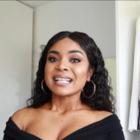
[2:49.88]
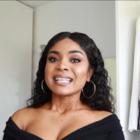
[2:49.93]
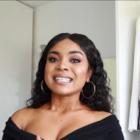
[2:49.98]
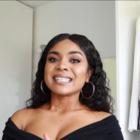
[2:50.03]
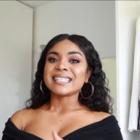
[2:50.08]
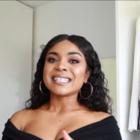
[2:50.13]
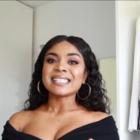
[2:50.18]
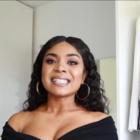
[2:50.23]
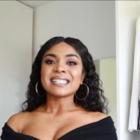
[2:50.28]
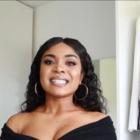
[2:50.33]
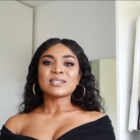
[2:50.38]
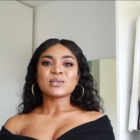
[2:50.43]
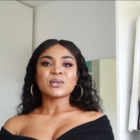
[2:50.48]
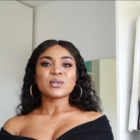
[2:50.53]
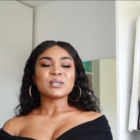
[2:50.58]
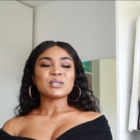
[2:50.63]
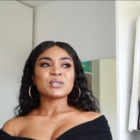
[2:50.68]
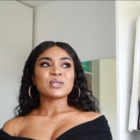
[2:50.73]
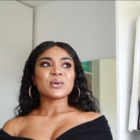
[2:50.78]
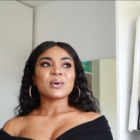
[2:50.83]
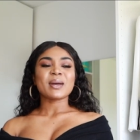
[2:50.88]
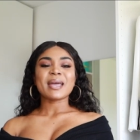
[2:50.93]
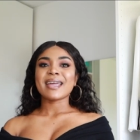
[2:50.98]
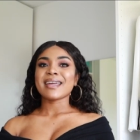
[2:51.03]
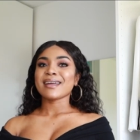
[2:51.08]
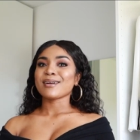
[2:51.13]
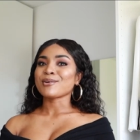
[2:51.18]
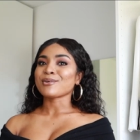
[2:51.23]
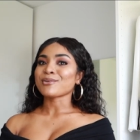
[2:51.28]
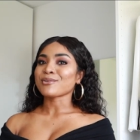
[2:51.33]
This is also
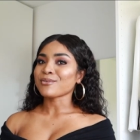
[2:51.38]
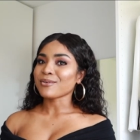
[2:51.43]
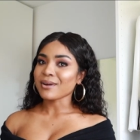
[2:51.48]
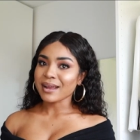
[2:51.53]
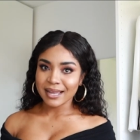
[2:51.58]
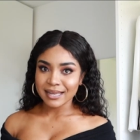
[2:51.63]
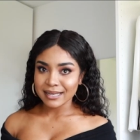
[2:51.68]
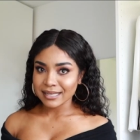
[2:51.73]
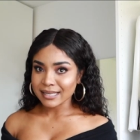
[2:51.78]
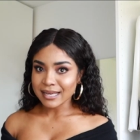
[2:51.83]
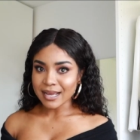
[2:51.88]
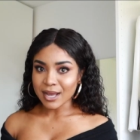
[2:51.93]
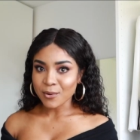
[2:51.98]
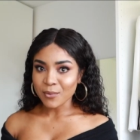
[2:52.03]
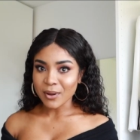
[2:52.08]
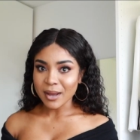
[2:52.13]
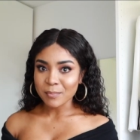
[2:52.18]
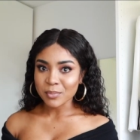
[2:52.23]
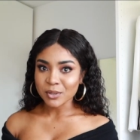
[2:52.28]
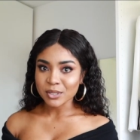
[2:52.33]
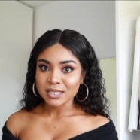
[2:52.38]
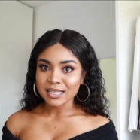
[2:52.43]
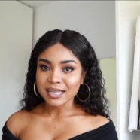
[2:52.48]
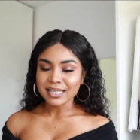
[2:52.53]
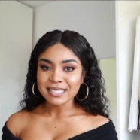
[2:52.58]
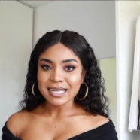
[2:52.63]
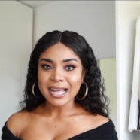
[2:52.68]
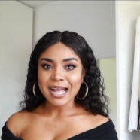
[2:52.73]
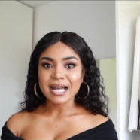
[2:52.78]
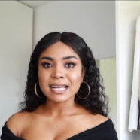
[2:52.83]
a great D I Y
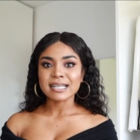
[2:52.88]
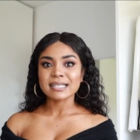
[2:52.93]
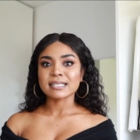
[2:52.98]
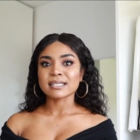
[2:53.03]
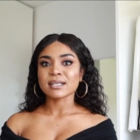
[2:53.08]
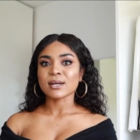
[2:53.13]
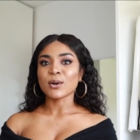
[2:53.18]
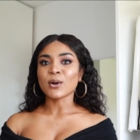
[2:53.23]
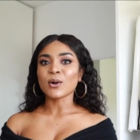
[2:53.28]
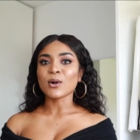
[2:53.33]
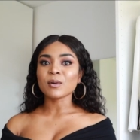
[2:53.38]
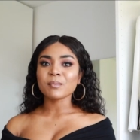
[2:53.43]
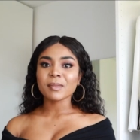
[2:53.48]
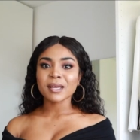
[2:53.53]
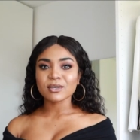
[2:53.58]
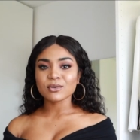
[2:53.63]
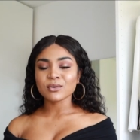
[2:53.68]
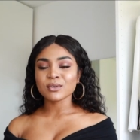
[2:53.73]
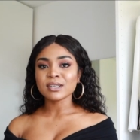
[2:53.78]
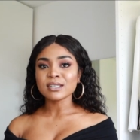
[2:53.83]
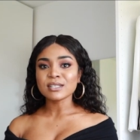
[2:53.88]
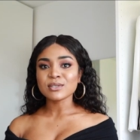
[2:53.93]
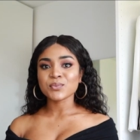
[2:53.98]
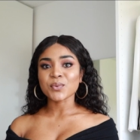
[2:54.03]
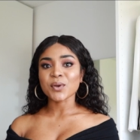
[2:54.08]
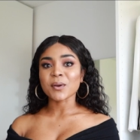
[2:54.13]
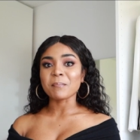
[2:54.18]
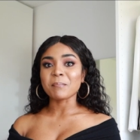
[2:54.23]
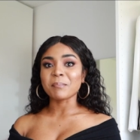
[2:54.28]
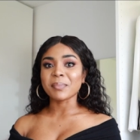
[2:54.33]
project, as all my units
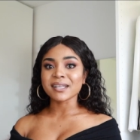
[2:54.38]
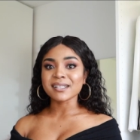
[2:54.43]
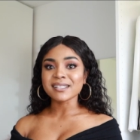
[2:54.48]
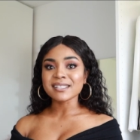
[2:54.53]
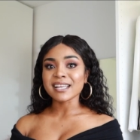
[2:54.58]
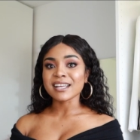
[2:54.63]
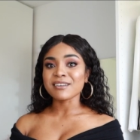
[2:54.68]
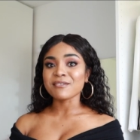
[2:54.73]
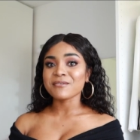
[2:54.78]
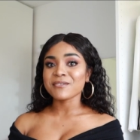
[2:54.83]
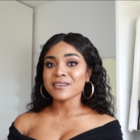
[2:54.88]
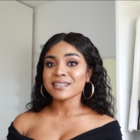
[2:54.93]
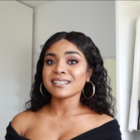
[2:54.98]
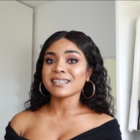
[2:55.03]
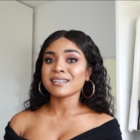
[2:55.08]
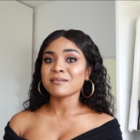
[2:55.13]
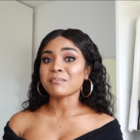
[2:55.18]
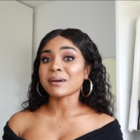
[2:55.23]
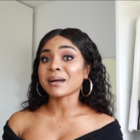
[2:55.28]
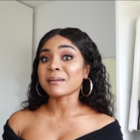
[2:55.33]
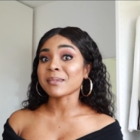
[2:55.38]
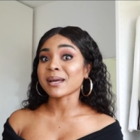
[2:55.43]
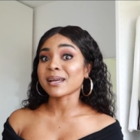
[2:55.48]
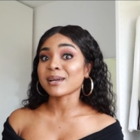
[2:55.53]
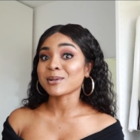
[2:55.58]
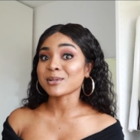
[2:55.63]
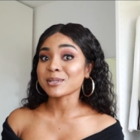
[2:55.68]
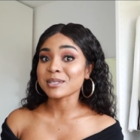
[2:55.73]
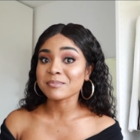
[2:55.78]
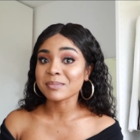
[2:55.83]
were built and fitted by my
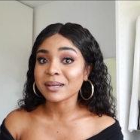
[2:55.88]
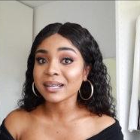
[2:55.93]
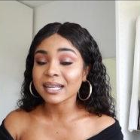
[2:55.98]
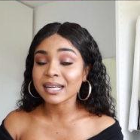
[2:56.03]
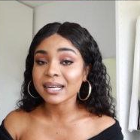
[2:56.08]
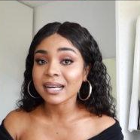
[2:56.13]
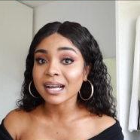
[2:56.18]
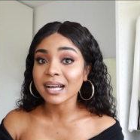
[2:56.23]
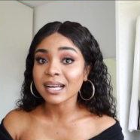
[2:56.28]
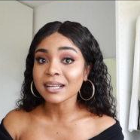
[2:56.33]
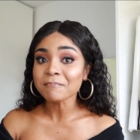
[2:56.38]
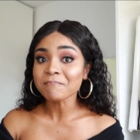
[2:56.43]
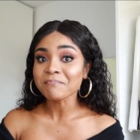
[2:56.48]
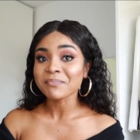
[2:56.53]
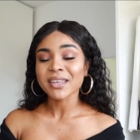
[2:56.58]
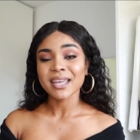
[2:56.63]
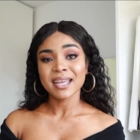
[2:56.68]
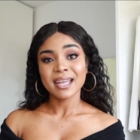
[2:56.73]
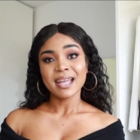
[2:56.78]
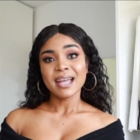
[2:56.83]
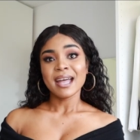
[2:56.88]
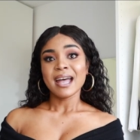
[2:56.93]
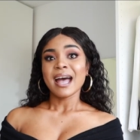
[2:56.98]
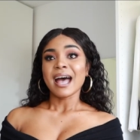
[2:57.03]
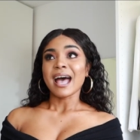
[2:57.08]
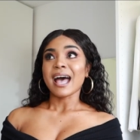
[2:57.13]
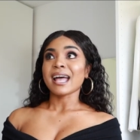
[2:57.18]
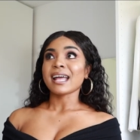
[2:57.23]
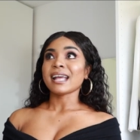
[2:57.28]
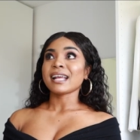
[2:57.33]
husband and I.
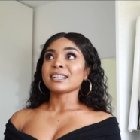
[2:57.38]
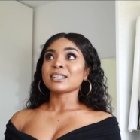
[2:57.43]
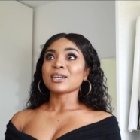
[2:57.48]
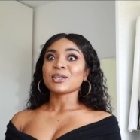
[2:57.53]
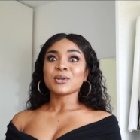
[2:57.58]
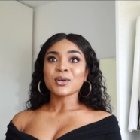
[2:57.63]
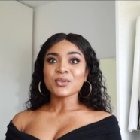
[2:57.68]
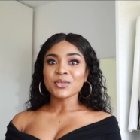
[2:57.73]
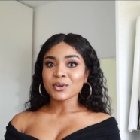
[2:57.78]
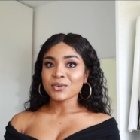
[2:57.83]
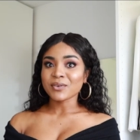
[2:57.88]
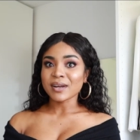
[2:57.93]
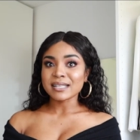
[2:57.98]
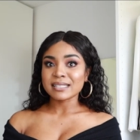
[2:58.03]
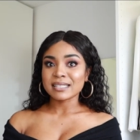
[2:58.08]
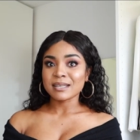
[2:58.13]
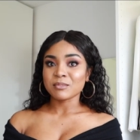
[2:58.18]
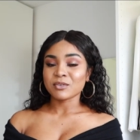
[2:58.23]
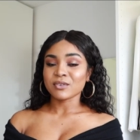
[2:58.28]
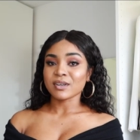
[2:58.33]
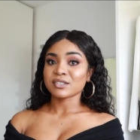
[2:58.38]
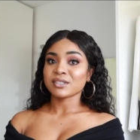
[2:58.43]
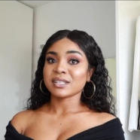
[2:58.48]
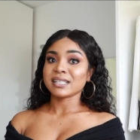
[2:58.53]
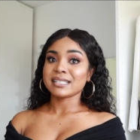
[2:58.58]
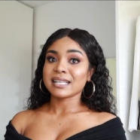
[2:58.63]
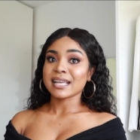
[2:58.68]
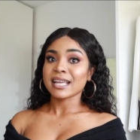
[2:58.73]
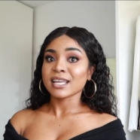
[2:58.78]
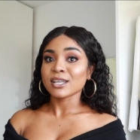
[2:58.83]
And another great tip to
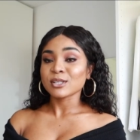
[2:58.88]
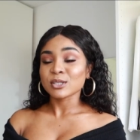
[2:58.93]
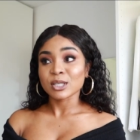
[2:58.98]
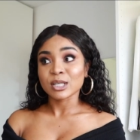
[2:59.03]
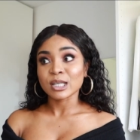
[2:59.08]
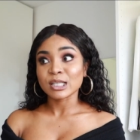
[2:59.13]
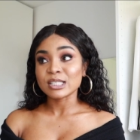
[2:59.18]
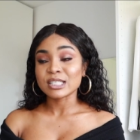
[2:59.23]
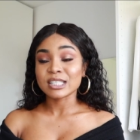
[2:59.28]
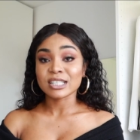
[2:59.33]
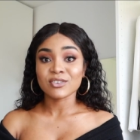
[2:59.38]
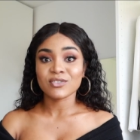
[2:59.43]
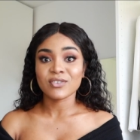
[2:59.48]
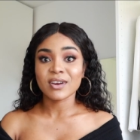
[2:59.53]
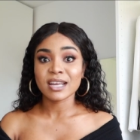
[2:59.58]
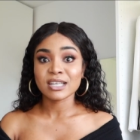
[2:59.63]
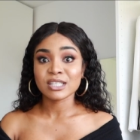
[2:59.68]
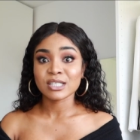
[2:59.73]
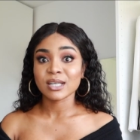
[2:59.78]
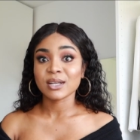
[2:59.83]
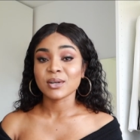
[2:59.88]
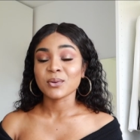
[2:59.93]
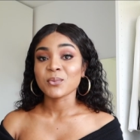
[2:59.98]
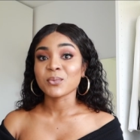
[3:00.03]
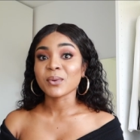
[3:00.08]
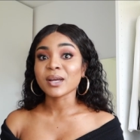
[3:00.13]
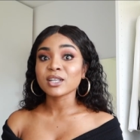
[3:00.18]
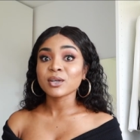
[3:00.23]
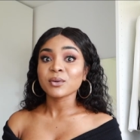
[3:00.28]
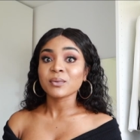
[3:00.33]
actually take into consideration
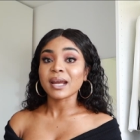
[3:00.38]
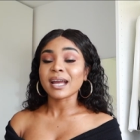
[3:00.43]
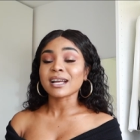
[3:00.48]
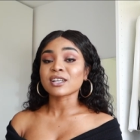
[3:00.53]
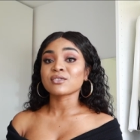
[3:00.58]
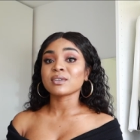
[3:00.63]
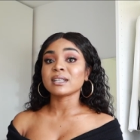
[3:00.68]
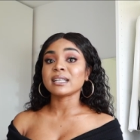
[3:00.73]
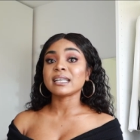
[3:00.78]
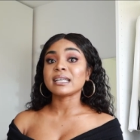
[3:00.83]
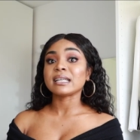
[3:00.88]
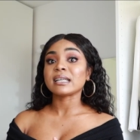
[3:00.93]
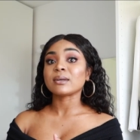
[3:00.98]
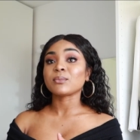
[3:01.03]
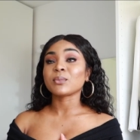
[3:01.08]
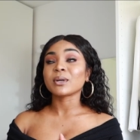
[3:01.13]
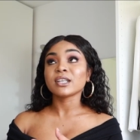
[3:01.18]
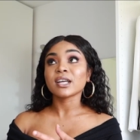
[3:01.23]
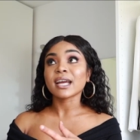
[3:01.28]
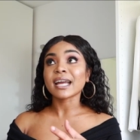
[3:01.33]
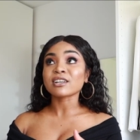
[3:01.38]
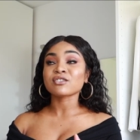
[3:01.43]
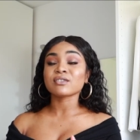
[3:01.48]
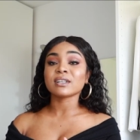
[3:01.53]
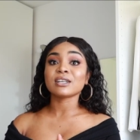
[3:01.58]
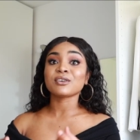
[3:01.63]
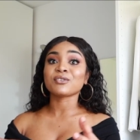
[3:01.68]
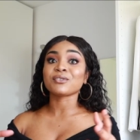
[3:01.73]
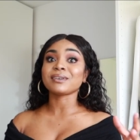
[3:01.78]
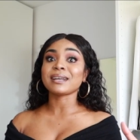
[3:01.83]
when you're actually when you're
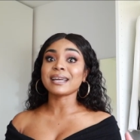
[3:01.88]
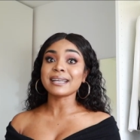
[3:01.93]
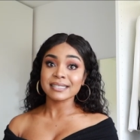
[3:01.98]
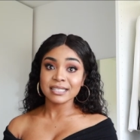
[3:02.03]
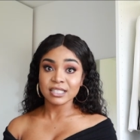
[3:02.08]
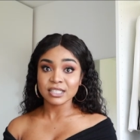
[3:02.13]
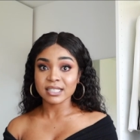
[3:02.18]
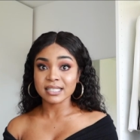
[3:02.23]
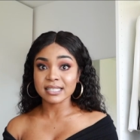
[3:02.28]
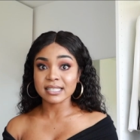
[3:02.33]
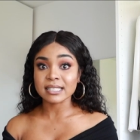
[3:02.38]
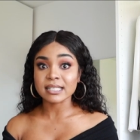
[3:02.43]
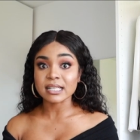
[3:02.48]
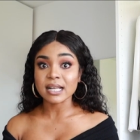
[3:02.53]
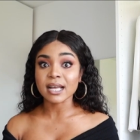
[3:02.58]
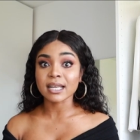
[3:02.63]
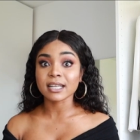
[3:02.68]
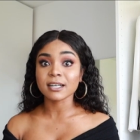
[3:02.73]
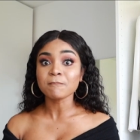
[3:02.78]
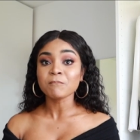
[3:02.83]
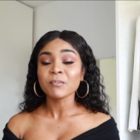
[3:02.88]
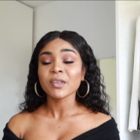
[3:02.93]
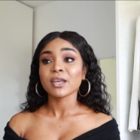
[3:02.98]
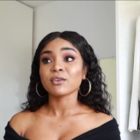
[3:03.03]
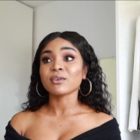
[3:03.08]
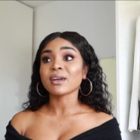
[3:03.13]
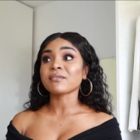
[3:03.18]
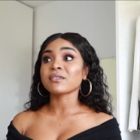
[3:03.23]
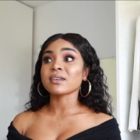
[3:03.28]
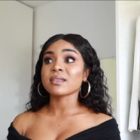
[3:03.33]
actually creating your design,
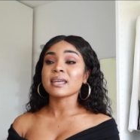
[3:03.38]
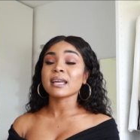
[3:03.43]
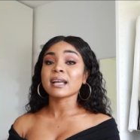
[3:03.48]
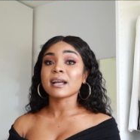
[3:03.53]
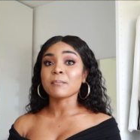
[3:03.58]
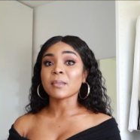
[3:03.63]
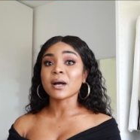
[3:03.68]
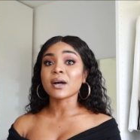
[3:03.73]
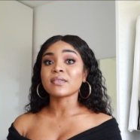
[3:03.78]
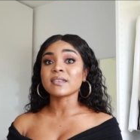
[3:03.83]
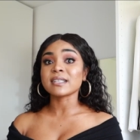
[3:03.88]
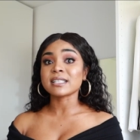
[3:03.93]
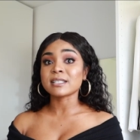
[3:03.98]
you have to think about the